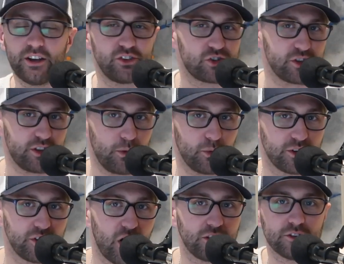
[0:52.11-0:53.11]
ensure that
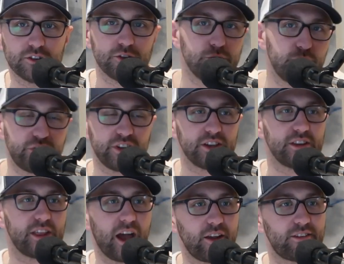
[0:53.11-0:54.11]
we're not
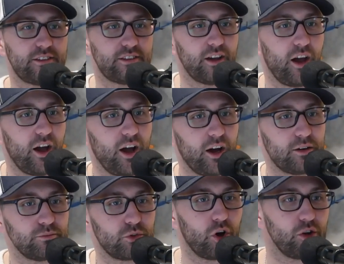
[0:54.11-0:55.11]
losing that
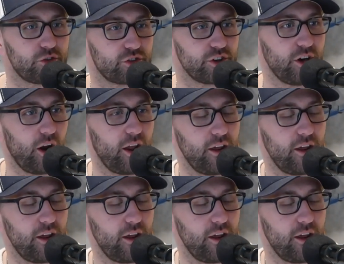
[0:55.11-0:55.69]
culture.